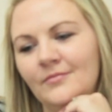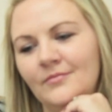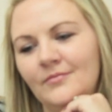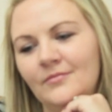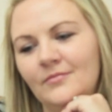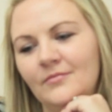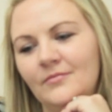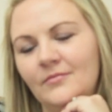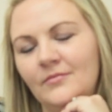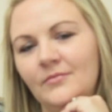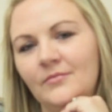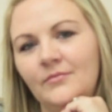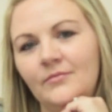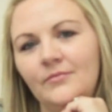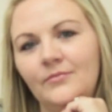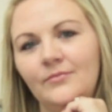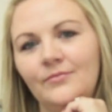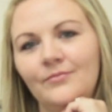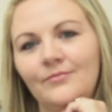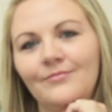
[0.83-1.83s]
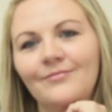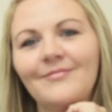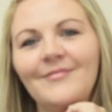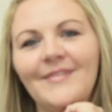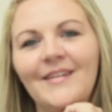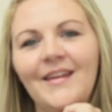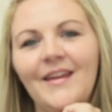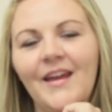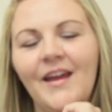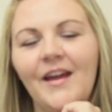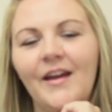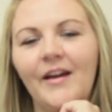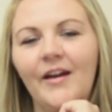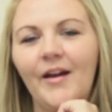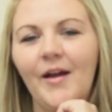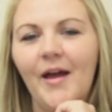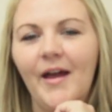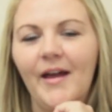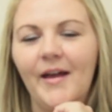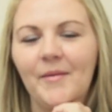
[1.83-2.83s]
Ukraine.
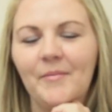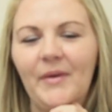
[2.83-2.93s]
Uh,